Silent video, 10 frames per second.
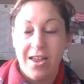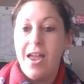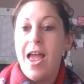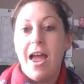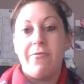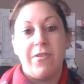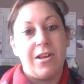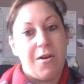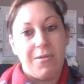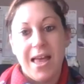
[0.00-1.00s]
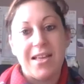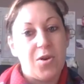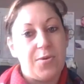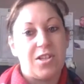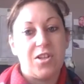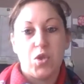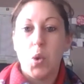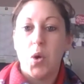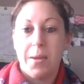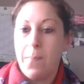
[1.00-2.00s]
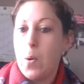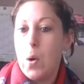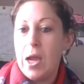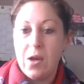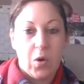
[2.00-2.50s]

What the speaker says: You know, and that's always a good talking point.